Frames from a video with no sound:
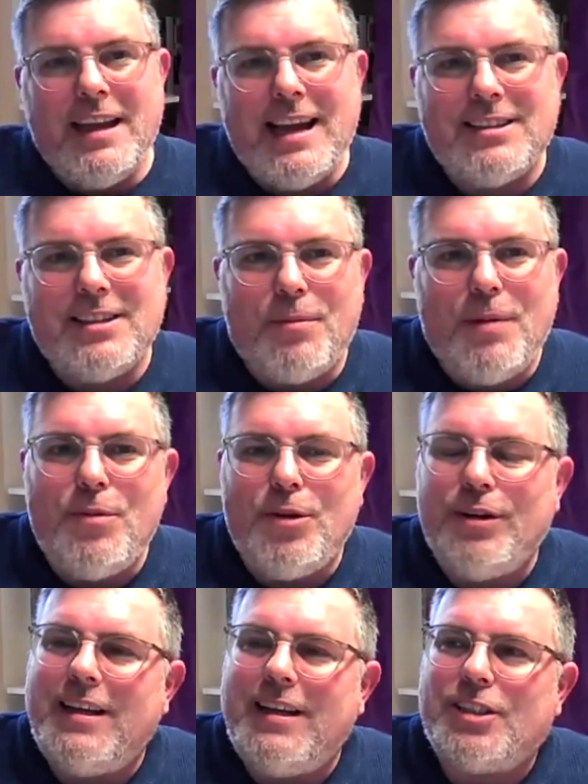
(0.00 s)
Yes, I
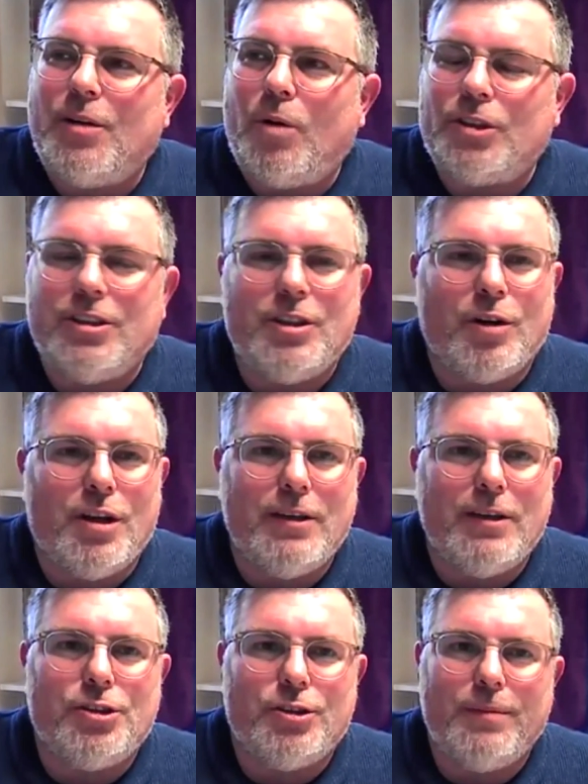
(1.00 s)
remember years ago watching a
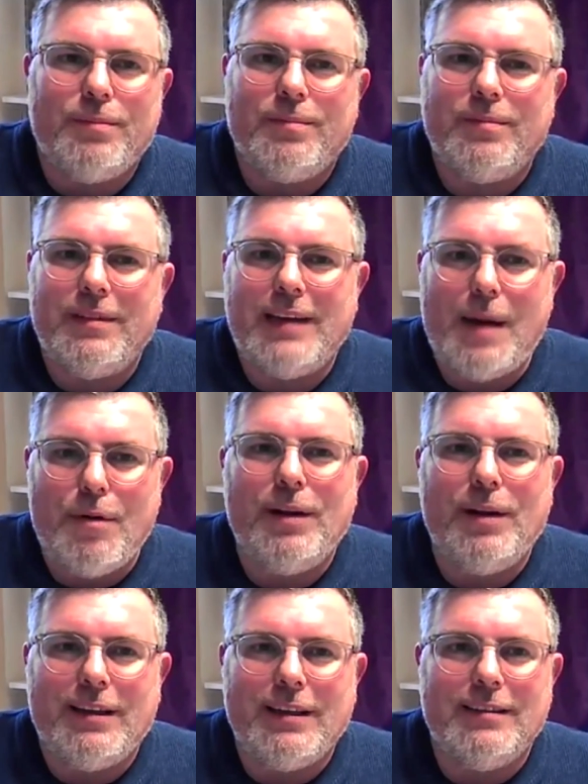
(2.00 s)
documentary,
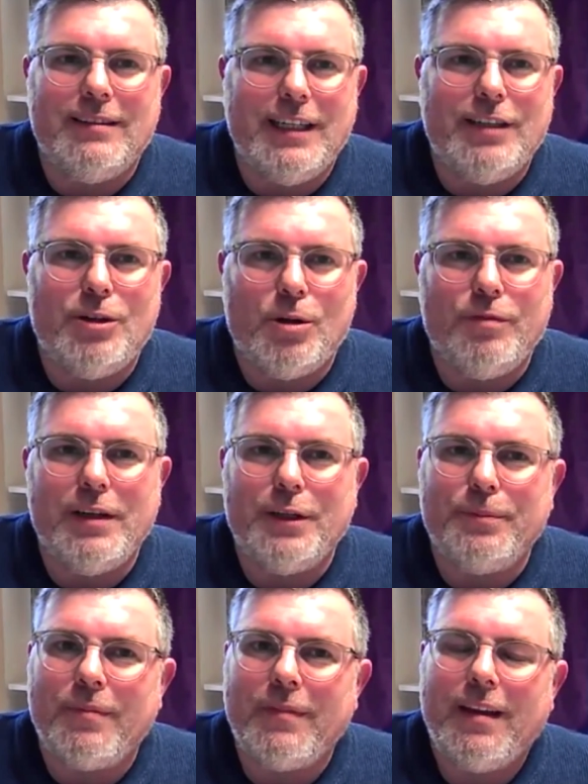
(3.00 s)
Abraham Lincoln, Hero or
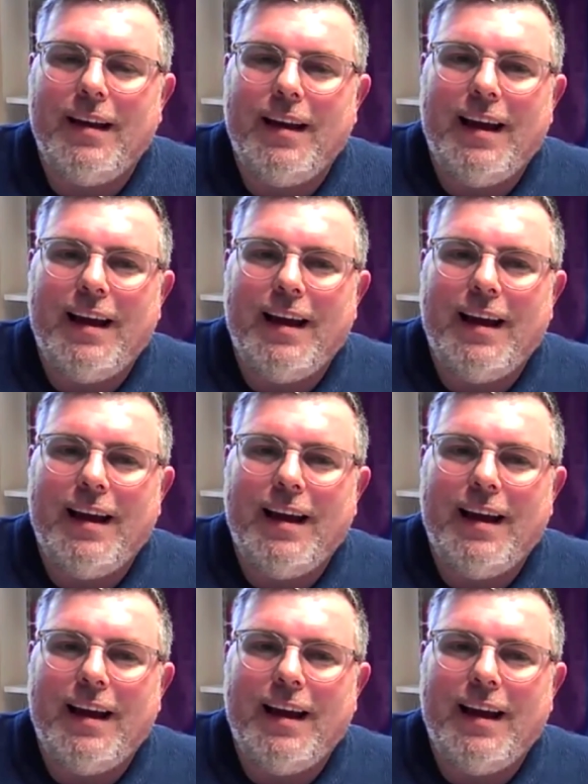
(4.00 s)
Villain,